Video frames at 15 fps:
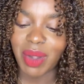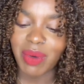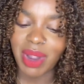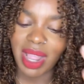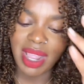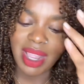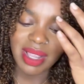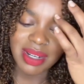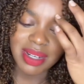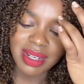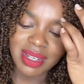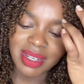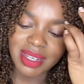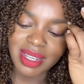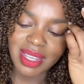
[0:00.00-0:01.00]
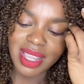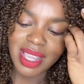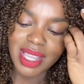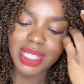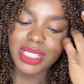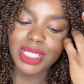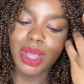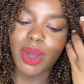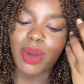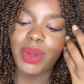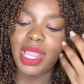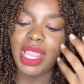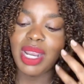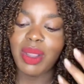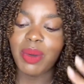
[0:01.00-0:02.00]
All right?
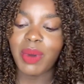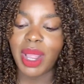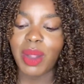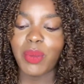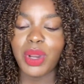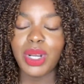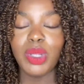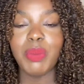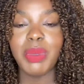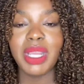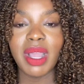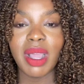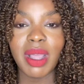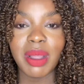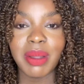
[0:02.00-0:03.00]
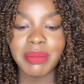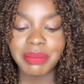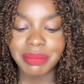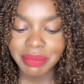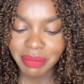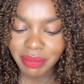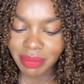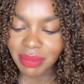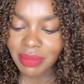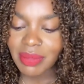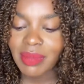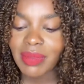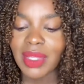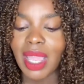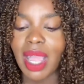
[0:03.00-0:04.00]
So anyway, when you become
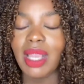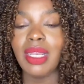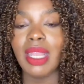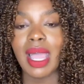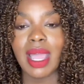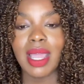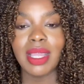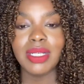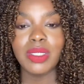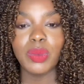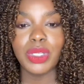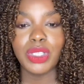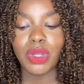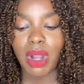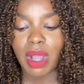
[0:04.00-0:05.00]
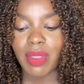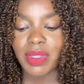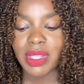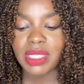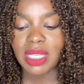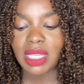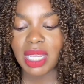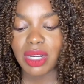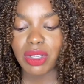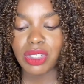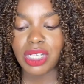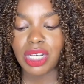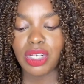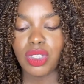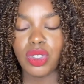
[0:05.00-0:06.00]
aligned with your authentic
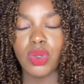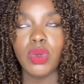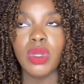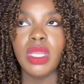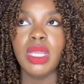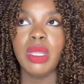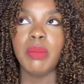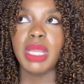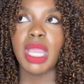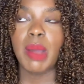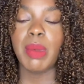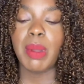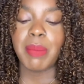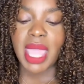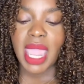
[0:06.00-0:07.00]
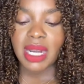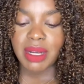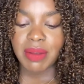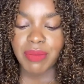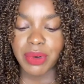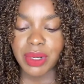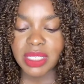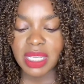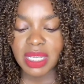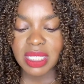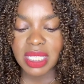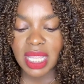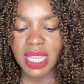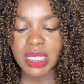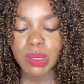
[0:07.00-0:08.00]
energy and you become a magnet for
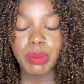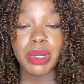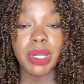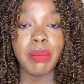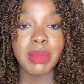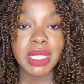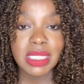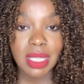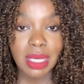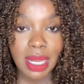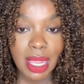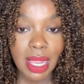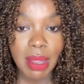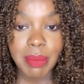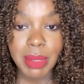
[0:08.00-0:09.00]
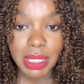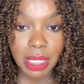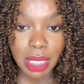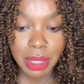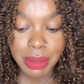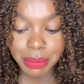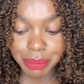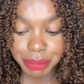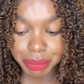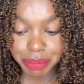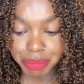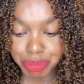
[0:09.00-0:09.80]
success, but misalignment though,